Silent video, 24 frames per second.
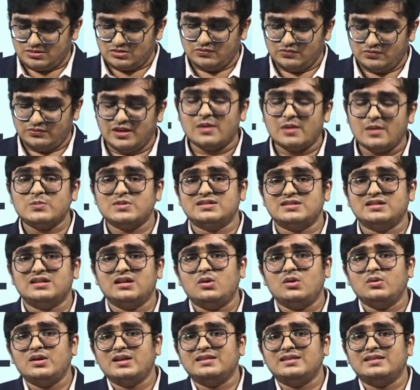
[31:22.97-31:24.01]
so we are missing
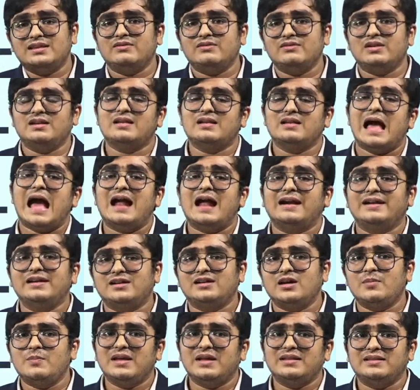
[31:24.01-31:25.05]
out, and they will add it
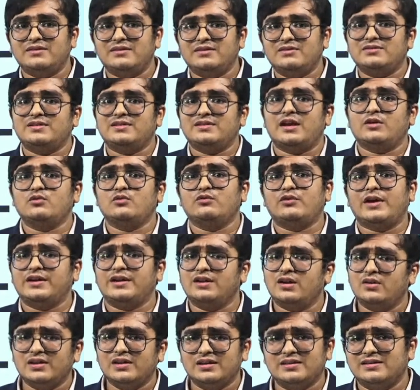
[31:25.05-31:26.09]
up and they will try to
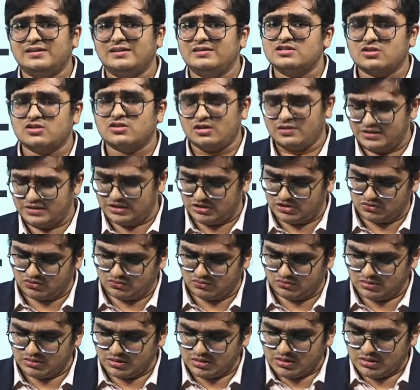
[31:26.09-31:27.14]
find out and they will solve the
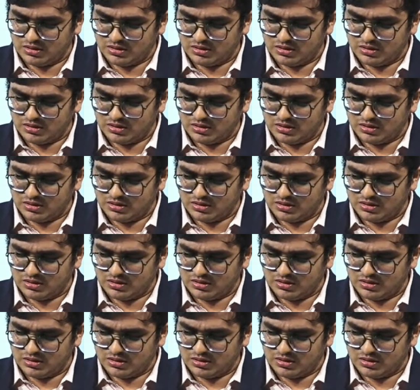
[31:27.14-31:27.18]
issue.